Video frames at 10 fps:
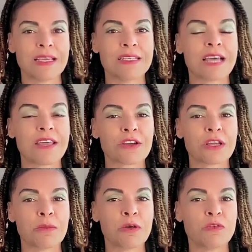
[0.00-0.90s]
is either
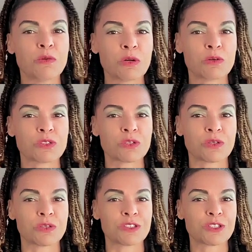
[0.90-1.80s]
going to move you
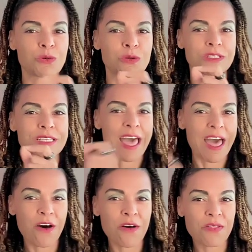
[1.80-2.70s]
closer towards
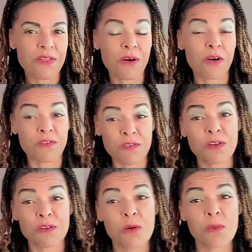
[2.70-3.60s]
health or
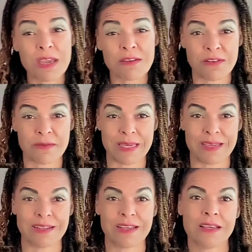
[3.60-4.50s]
further away from
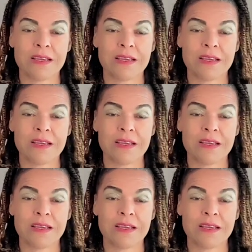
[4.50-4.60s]
it.